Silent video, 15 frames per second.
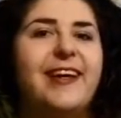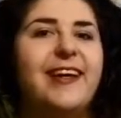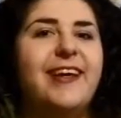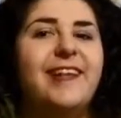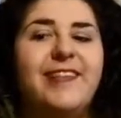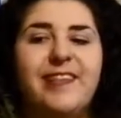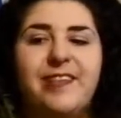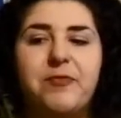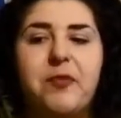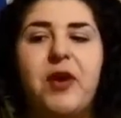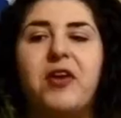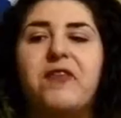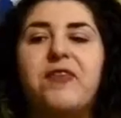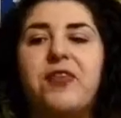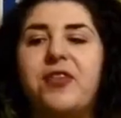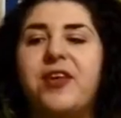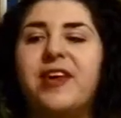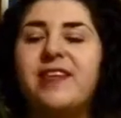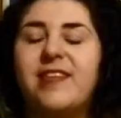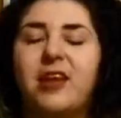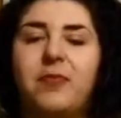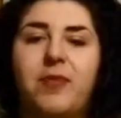It's one of the
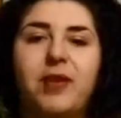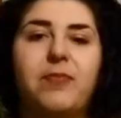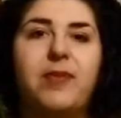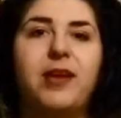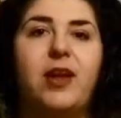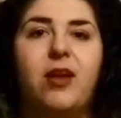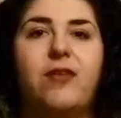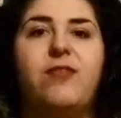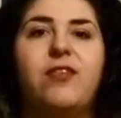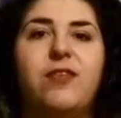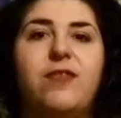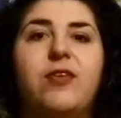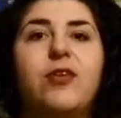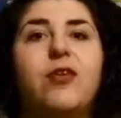things that made me love Steven